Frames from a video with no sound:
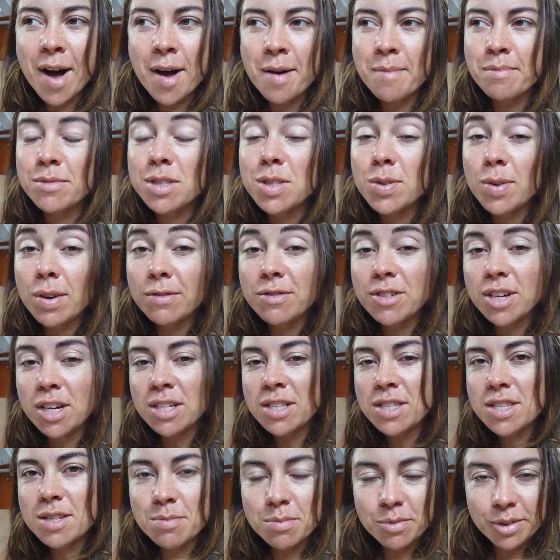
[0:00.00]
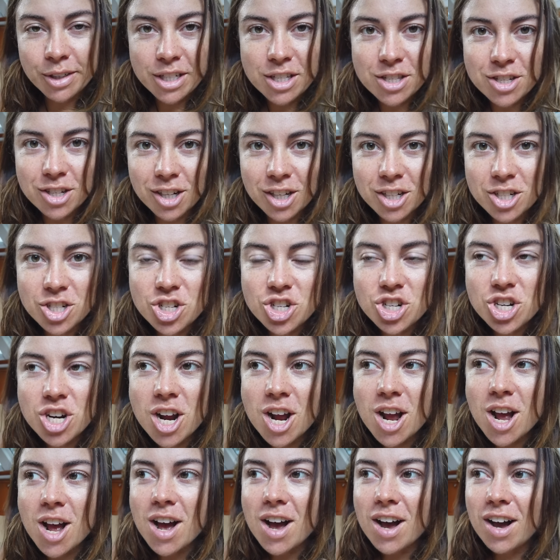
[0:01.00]
So I've done some research
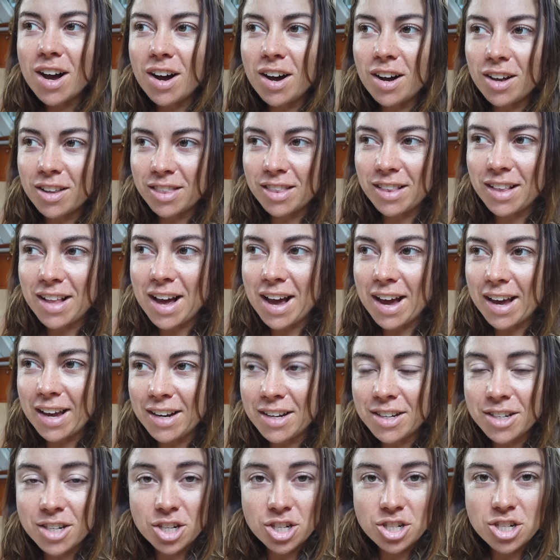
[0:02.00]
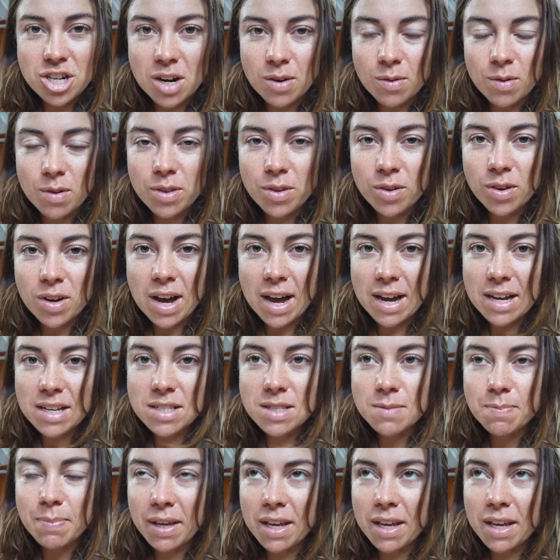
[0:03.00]
online to share with you guys,